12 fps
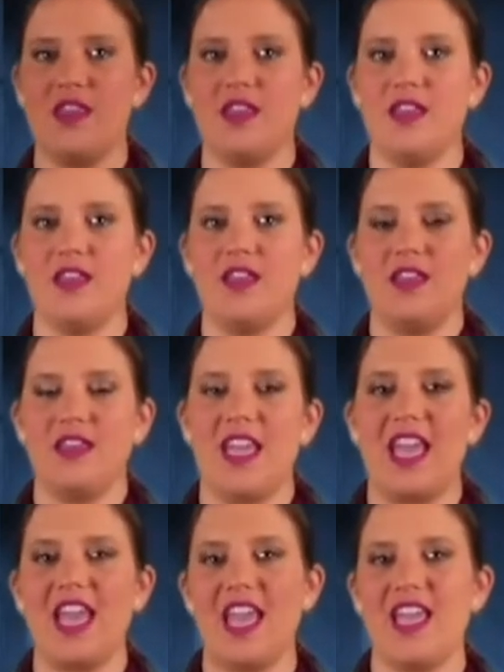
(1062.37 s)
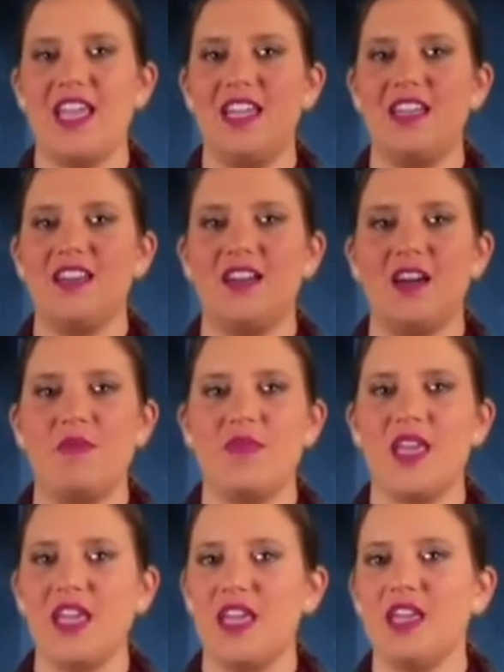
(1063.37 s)
the hate,
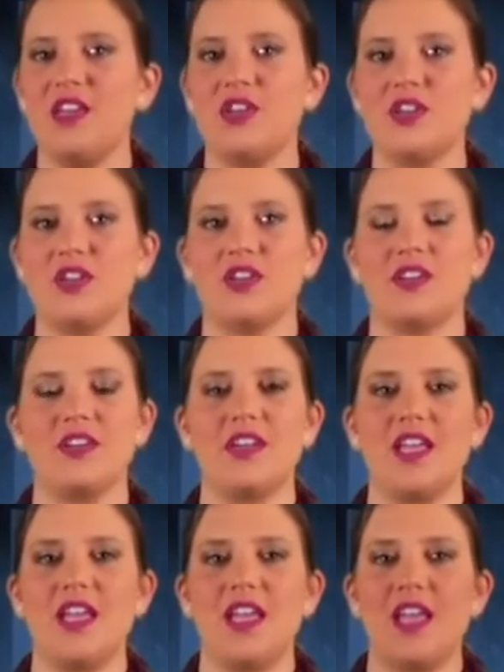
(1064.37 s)
the anger.